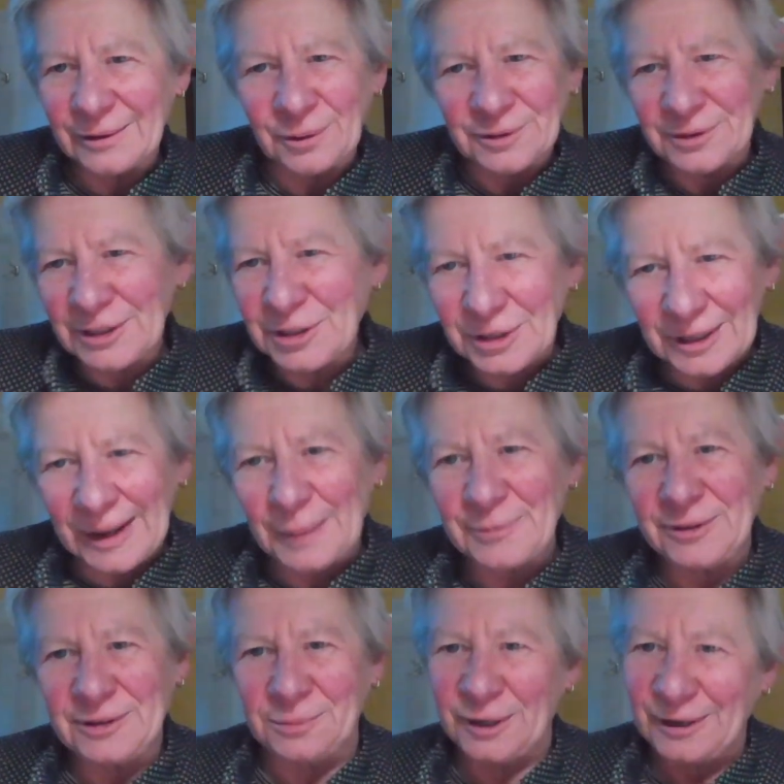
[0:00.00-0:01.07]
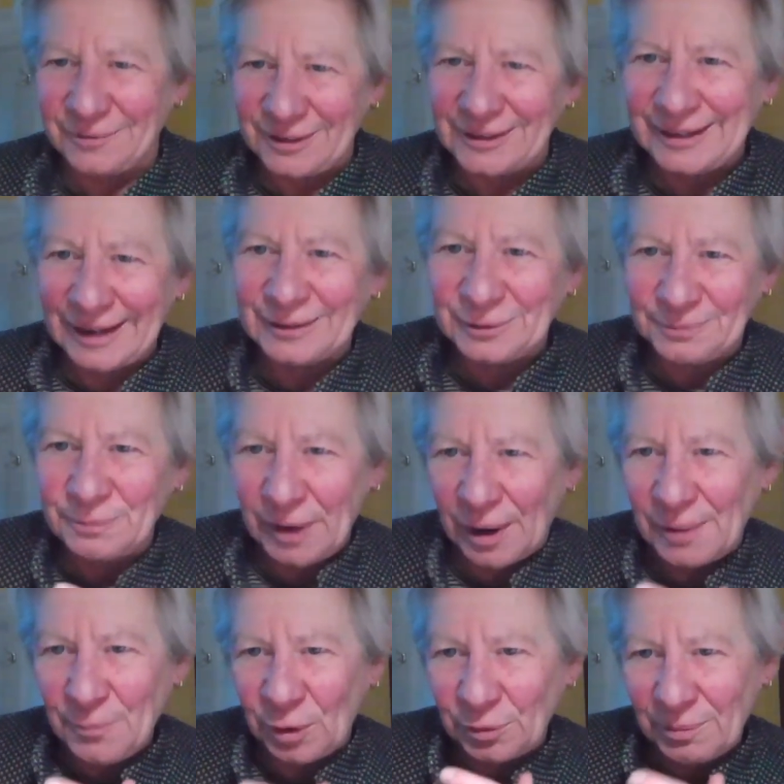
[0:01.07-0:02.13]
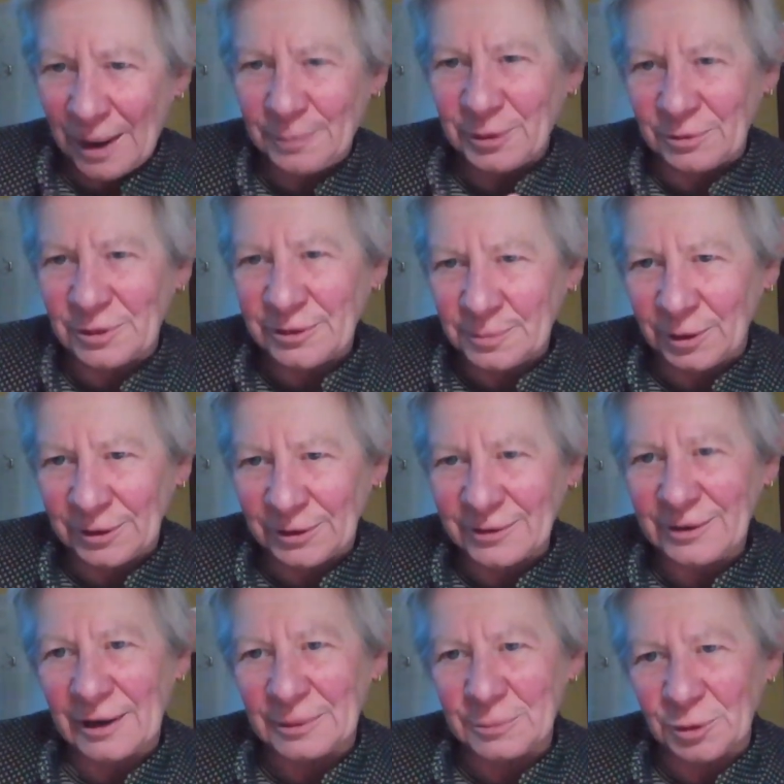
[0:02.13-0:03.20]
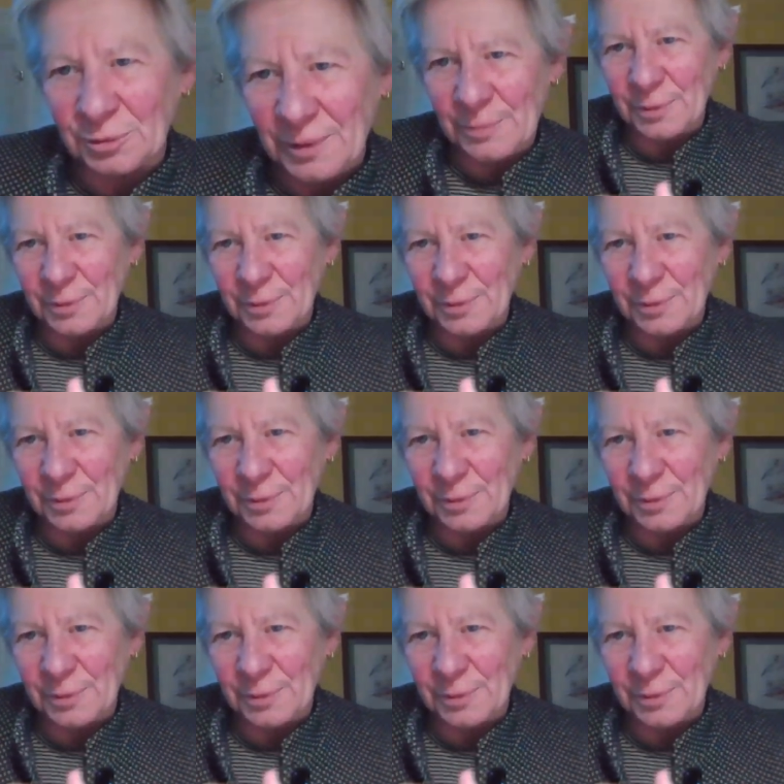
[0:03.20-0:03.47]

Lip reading: on digital apps to whatever, to get a more rapid response and